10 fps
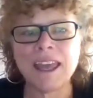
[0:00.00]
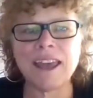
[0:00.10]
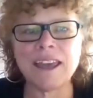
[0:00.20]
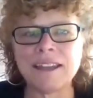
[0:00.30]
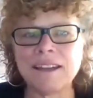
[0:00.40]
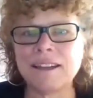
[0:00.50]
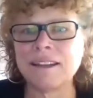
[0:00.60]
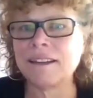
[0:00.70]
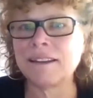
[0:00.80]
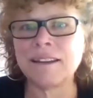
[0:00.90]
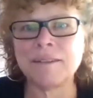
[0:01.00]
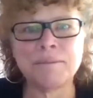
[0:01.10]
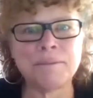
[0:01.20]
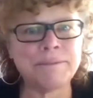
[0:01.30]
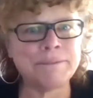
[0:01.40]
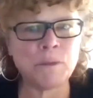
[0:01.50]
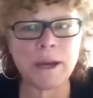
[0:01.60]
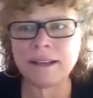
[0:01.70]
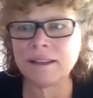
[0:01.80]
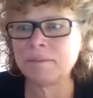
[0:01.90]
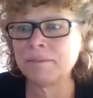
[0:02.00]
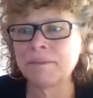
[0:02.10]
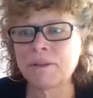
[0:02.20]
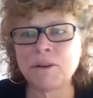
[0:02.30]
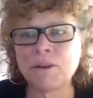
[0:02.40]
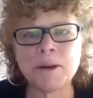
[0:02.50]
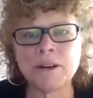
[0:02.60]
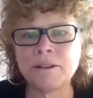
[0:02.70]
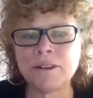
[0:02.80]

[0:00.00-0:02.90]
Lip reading: And wetting them, throwing them on a